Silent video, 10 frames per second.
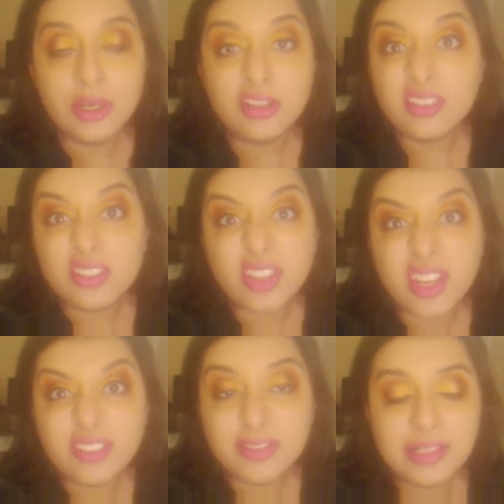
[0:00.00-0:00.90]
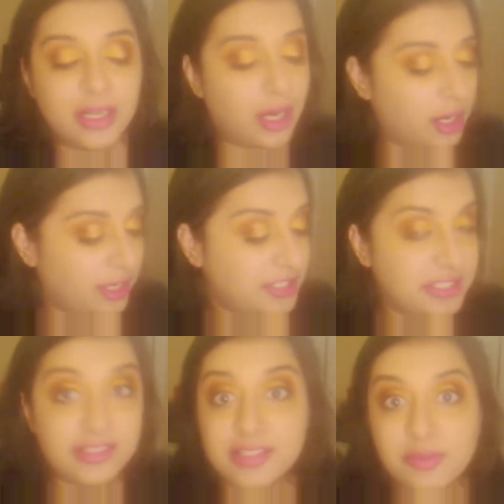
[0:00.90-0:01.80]
Looks okay. Uh, I just
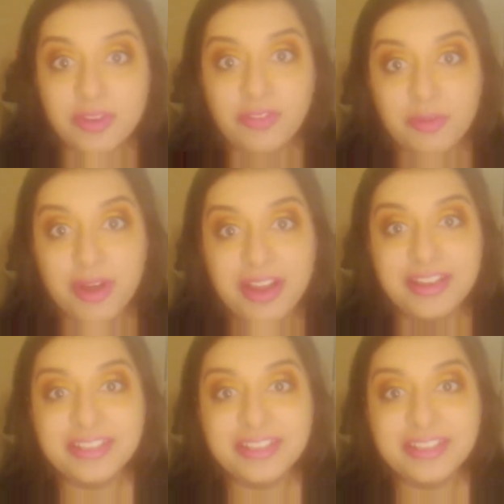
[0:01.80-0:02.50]
needed something for my